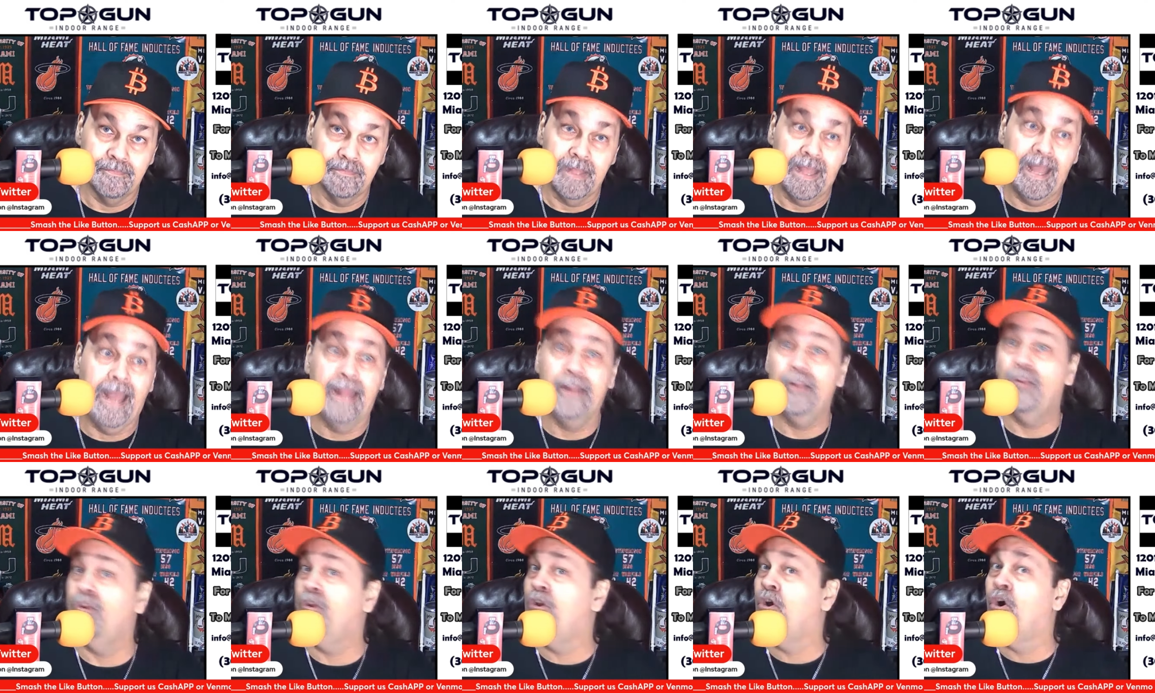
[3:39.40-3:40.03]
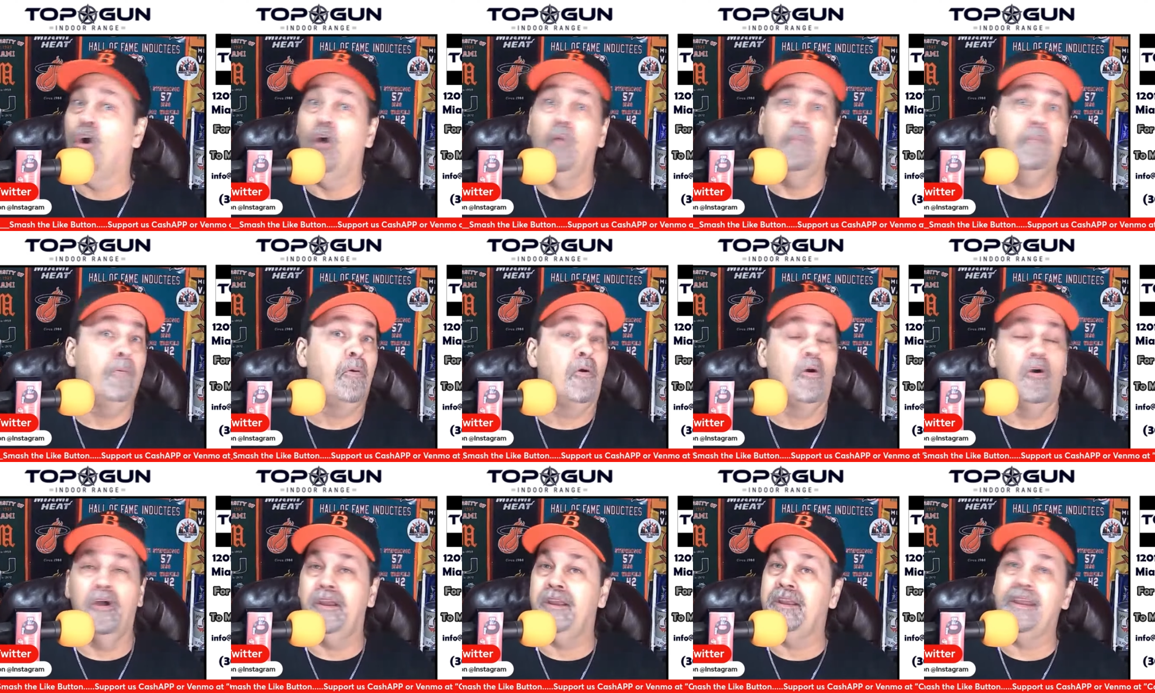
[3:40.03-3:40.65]
At no
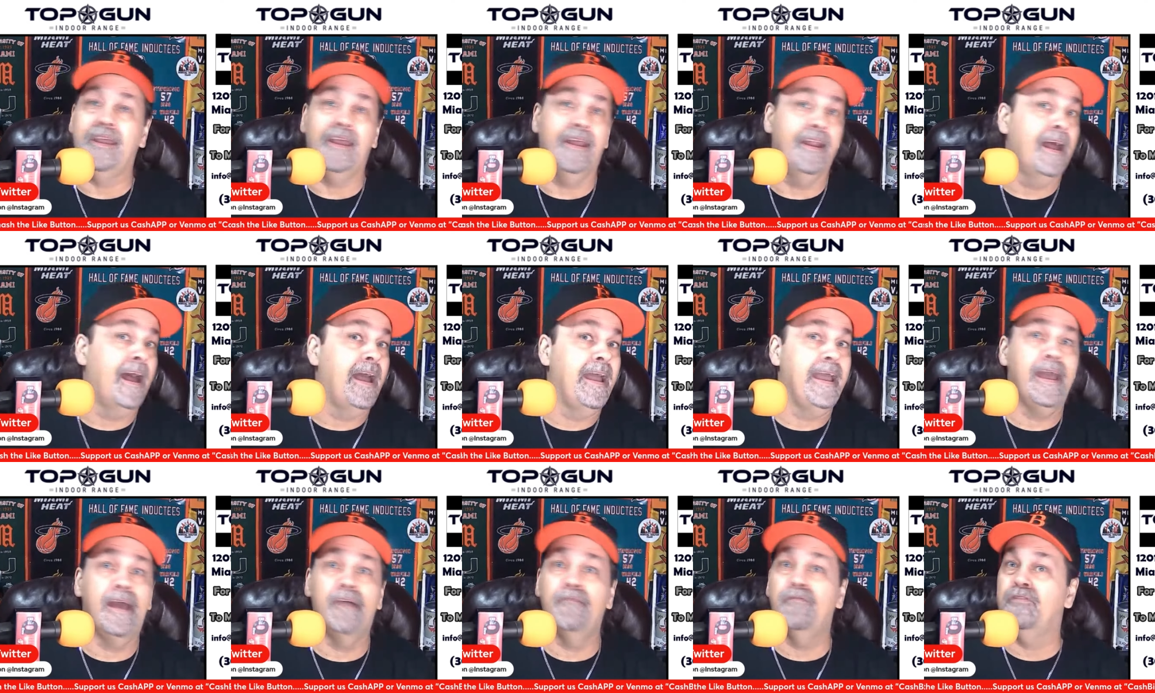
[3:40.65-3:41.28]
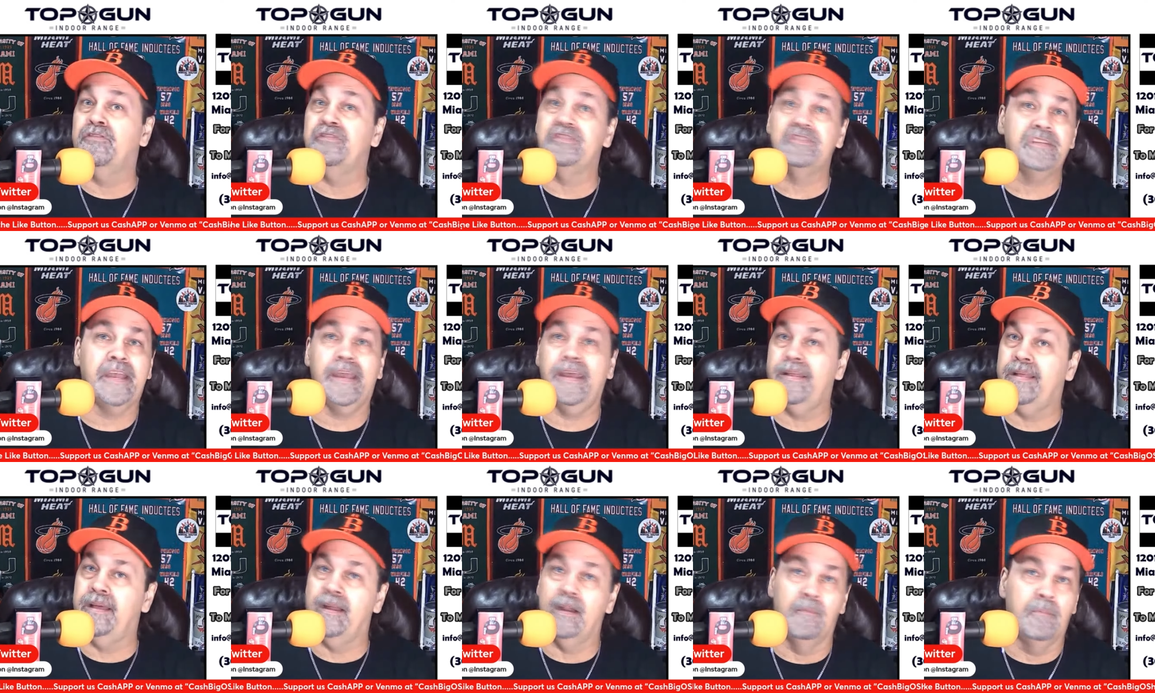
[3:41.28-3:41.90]
point can I ever
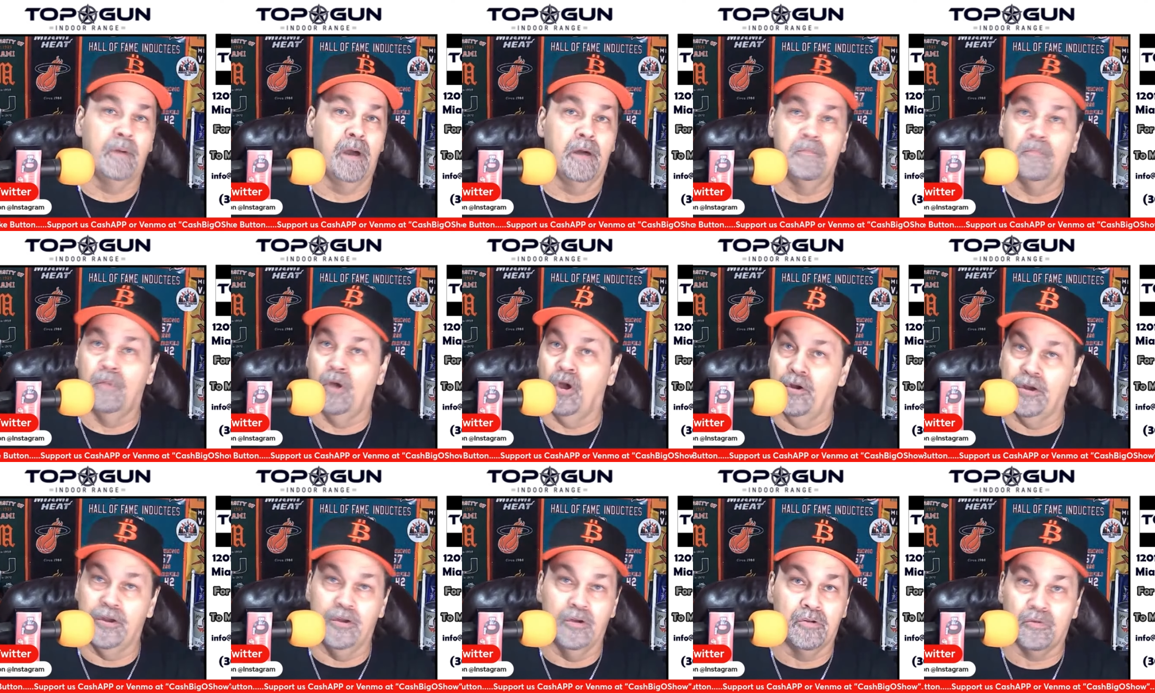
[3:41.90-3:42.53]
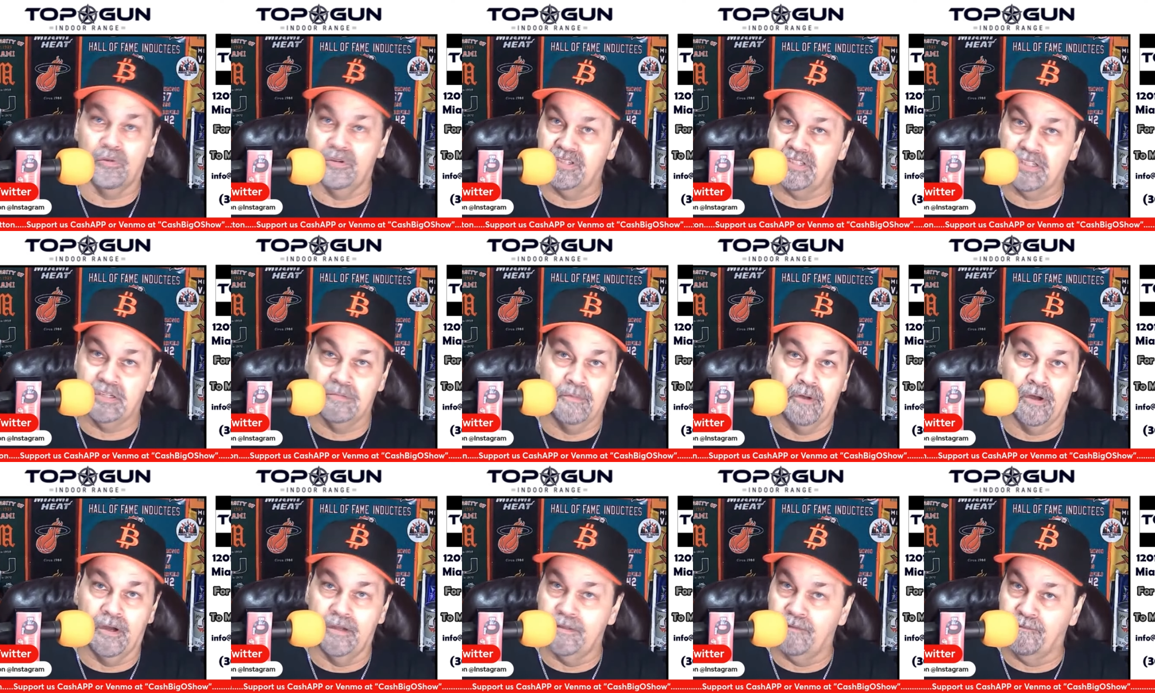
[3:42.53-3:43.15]
say that about Mario
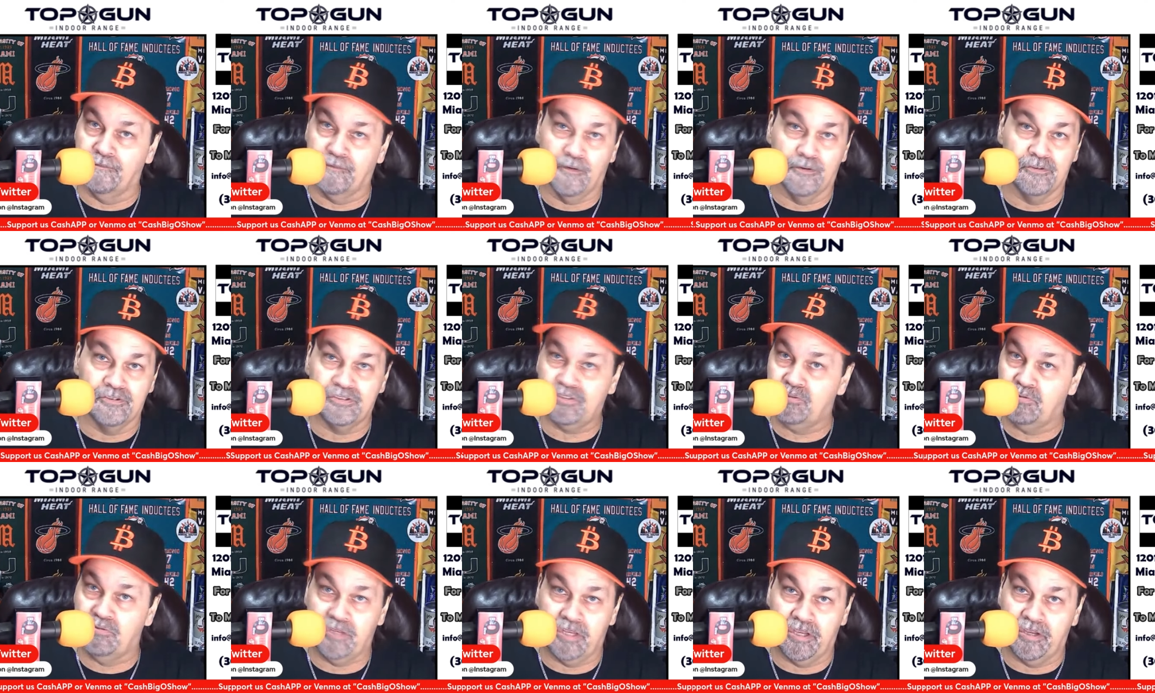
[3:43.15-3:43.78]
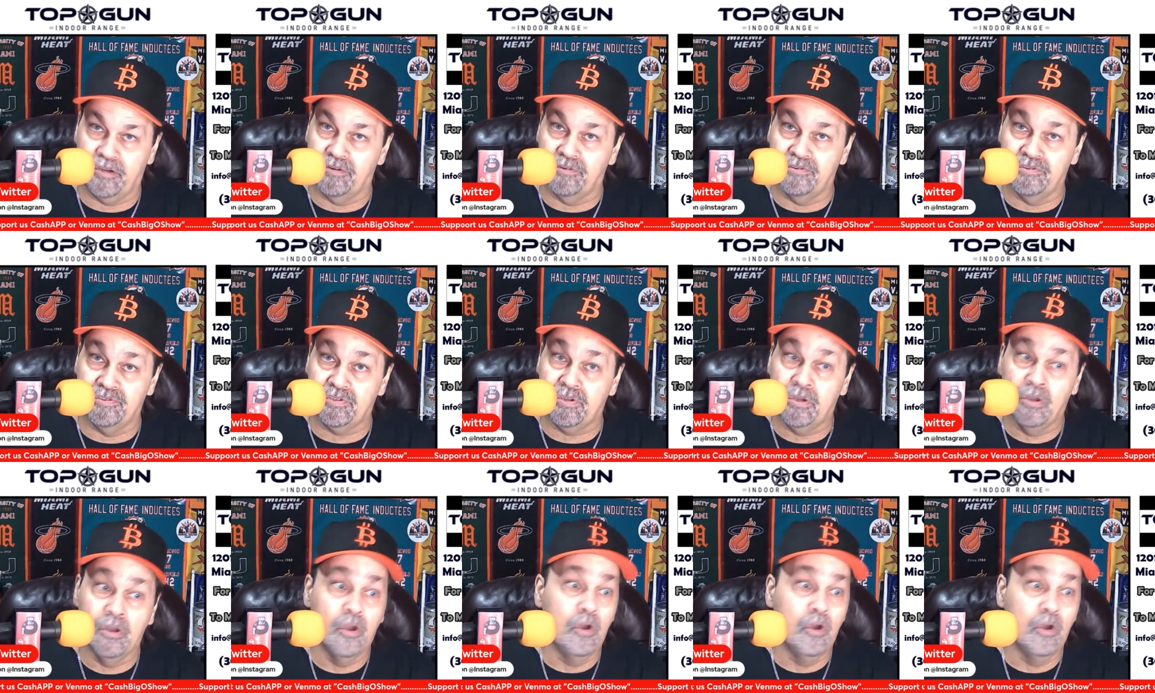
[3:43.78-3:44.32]
Cristobal in the first two years